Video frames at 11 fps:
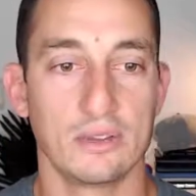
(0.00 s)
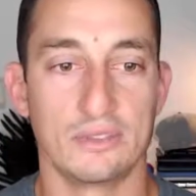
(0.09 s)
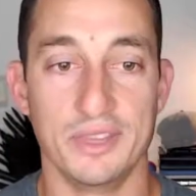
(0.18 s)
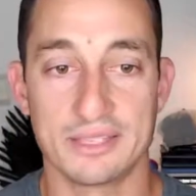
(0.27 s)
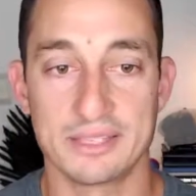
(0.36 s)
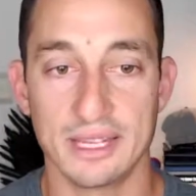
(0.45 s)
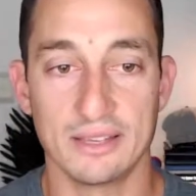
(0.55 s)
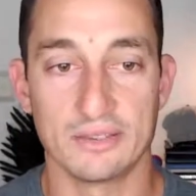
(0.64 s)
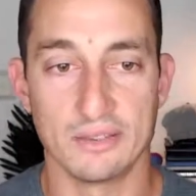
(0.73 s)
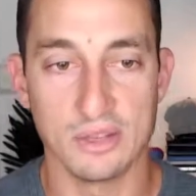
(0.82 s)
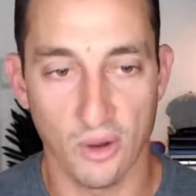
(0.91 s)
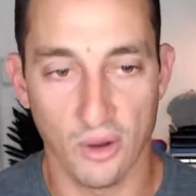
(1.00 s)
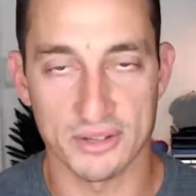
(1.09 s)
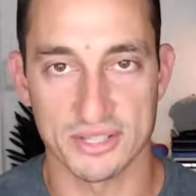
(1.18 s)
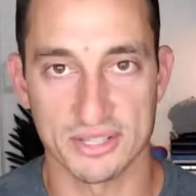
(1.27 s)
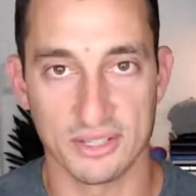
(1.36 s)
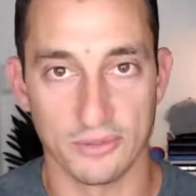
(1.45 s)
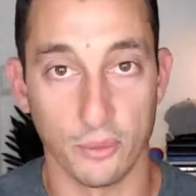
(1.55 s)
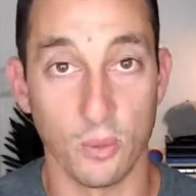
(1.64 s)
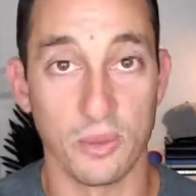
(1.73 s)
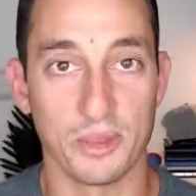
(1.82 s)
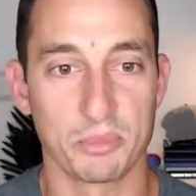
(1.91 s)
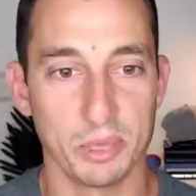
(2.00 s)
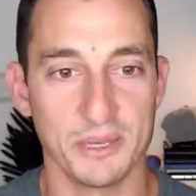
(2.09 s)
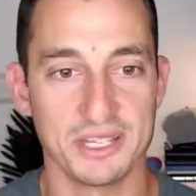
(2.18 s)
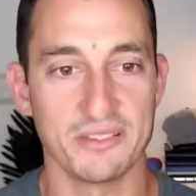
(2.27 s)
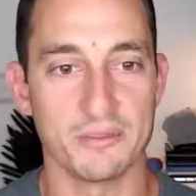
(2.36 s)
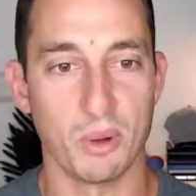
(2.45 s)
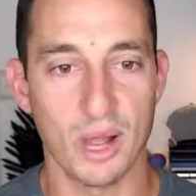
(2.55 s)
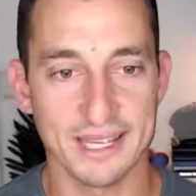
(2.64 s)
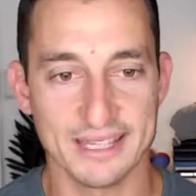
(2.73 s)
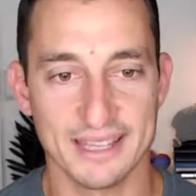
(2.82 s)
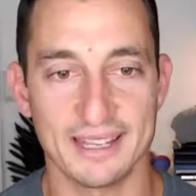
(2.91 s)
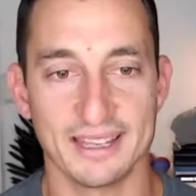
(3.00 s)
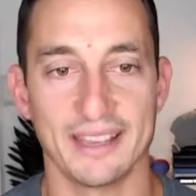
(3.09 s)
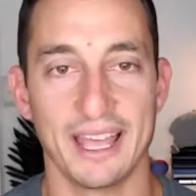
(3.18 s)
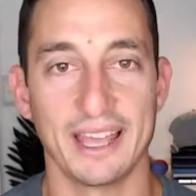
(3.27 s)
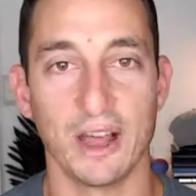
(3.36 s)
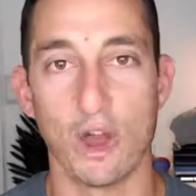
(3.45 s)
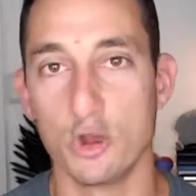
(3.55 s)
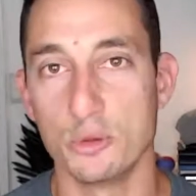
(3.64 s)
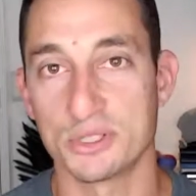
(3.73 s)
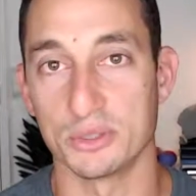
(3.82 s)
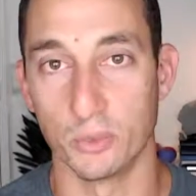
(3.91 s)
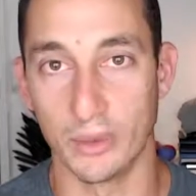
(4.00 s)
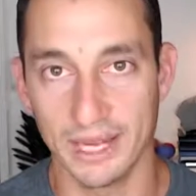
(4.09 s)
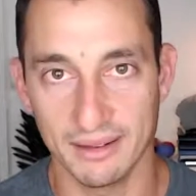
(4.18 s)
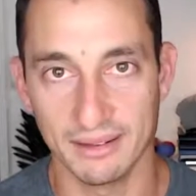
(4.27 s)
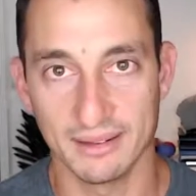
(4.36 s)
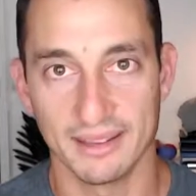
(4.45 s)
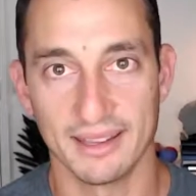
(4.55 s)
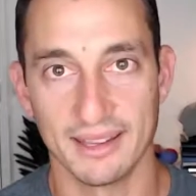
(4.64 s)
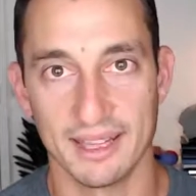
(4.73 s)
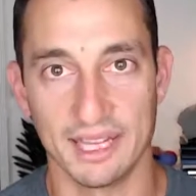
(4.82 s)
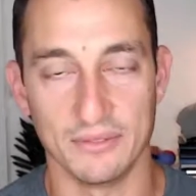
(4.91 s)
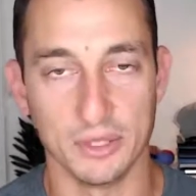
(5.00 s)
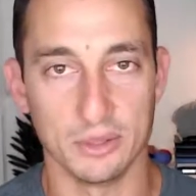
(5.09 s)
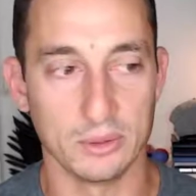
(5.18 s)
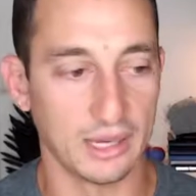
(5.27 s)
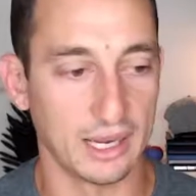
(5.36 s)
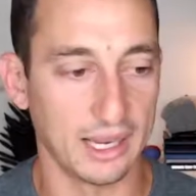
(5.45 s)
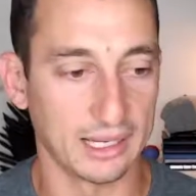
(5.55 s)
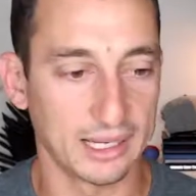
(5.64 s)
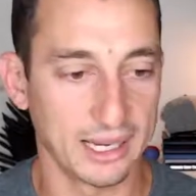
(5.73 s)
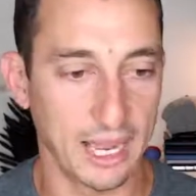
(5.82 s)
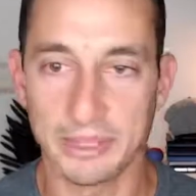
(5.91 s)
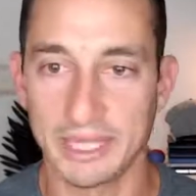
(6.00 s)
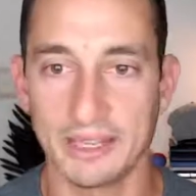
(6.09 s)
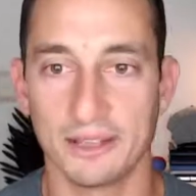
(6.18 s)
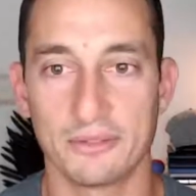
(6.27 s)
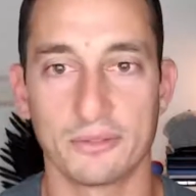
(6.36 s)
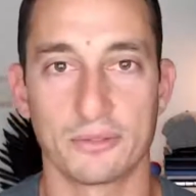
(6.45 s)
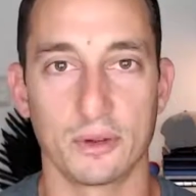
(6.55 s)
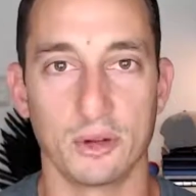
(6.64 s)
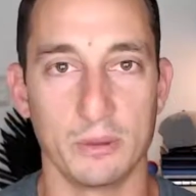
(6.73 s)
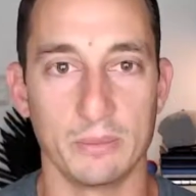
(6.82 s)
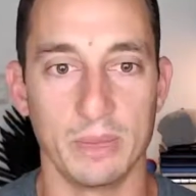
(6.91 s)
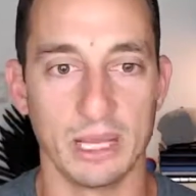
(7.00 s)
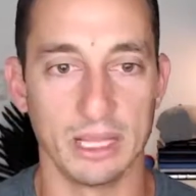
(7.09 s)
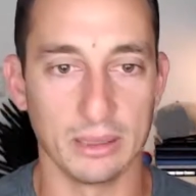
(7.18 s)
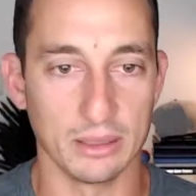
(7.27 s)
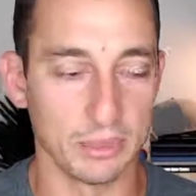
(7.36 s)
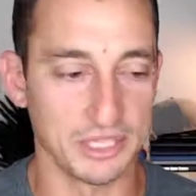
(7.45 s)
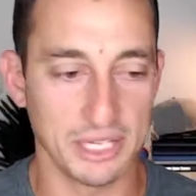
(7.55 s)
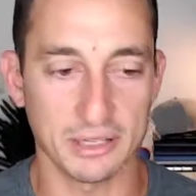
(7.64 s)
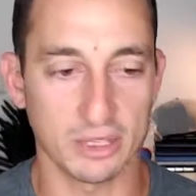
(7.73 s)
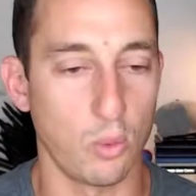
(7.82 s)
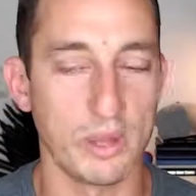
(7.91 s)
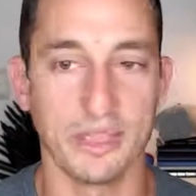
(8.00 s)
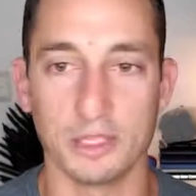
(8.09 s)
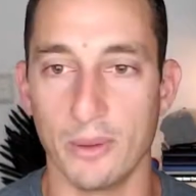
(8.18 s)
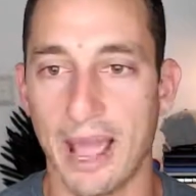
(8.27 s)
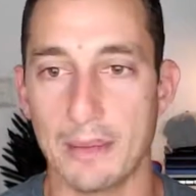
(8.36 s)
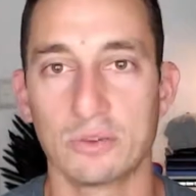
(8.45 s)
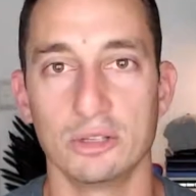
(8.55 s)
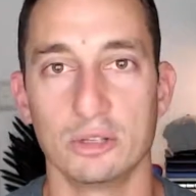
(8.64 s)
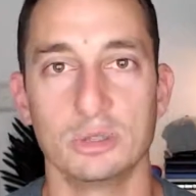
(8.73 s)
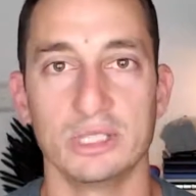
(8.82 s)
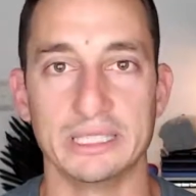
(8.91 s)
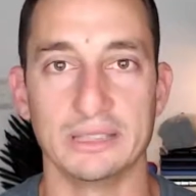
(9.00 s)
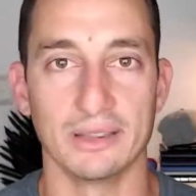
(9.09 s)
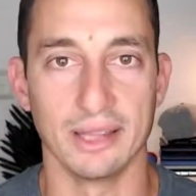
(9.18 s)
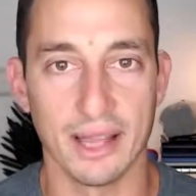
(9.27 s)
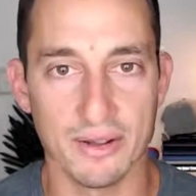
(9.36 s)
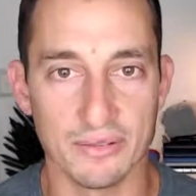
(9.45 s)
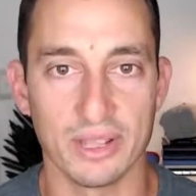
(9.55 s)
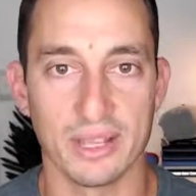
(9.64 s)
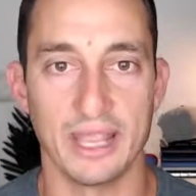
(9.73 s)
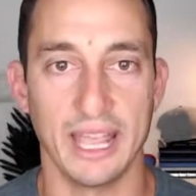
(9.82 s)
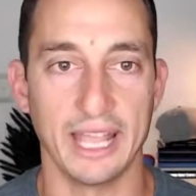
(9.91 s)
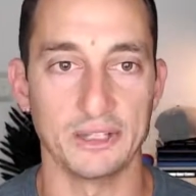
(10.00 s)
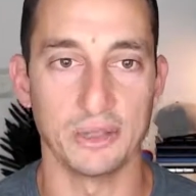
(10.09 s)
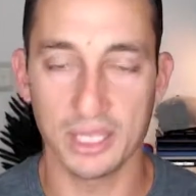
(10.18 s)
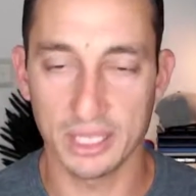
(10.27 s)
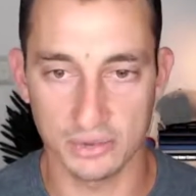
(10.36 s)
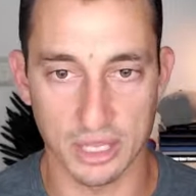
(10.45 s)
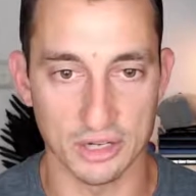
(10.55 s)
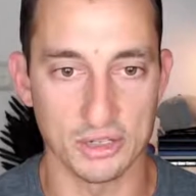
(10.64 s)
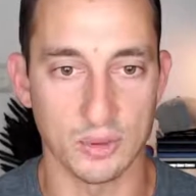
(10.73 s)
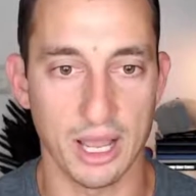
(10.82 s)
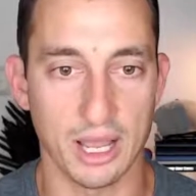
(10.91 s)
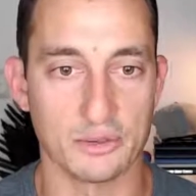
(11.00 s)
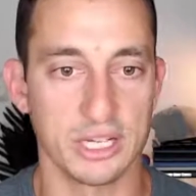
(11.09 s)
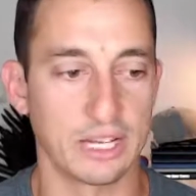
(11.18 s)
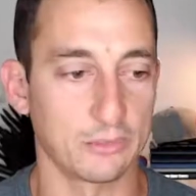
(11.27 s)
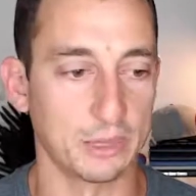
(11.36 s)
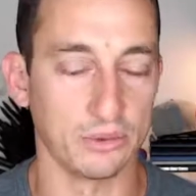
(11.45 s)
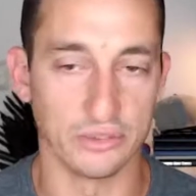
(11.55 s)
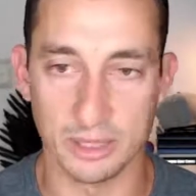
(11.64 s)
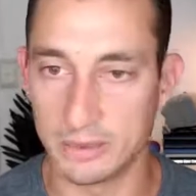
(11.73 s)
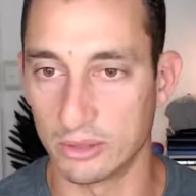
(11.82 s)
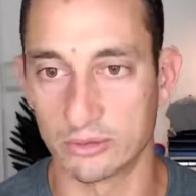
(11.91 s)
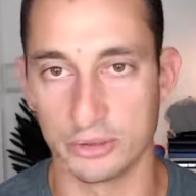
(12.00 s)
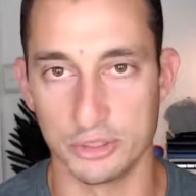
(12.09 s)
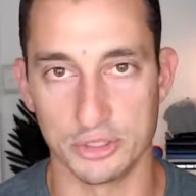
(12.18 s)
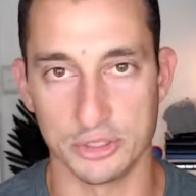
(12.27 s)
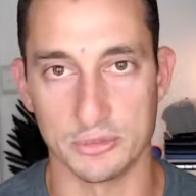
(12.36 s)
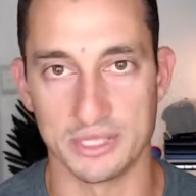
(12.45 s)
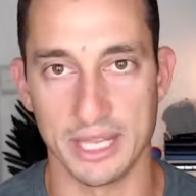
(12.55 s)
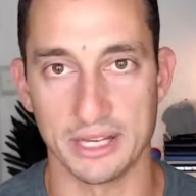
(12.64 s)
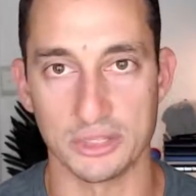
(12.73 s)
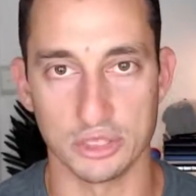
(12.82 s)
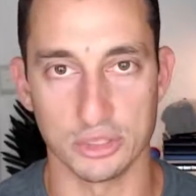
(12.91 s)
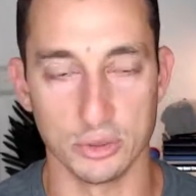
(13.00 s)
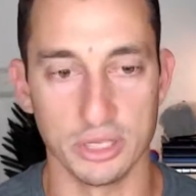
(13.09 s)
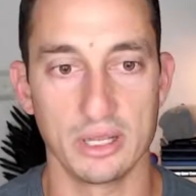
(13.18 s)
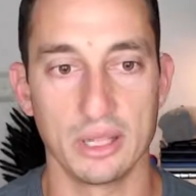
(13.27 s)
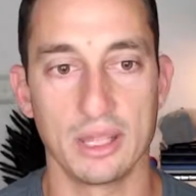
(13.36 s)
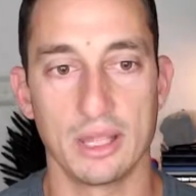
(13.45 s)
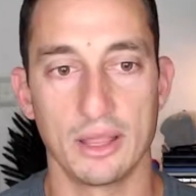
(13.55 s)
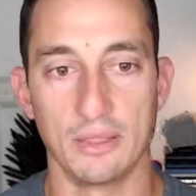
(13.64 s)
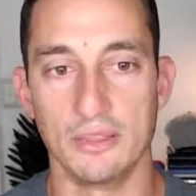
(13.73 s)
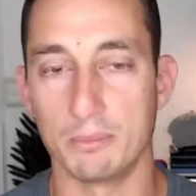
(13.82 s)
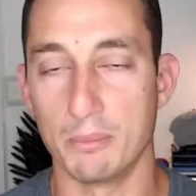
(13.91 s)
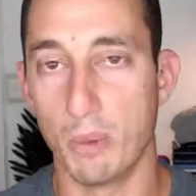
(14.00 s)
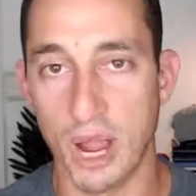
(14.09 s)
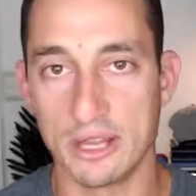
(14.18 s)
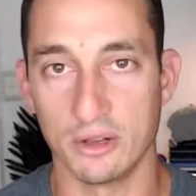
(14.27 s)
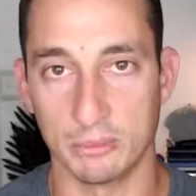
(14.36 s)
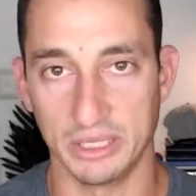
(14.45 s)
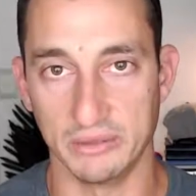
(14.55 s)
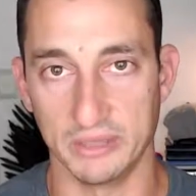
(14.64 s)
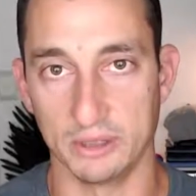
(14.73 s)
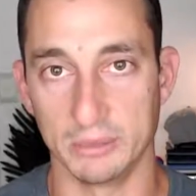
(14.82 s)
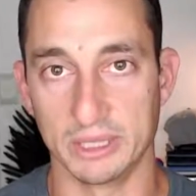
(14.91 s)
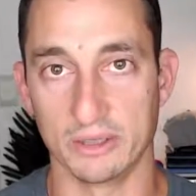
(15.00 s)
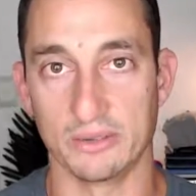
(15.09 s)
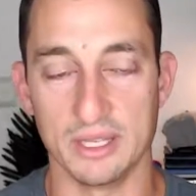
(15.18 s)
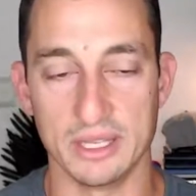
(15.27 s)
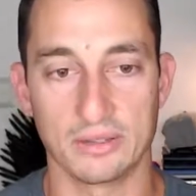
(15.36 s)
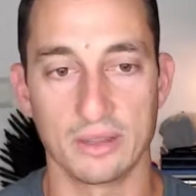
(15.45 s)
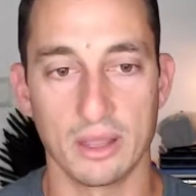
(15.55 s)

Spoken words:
This is not for the primitive mindset that hopes to win. If you are coming here from a particular coin that you absolutely love and you think it's going to do 100x because someone else on YouTube said it should, this might not be for you, because this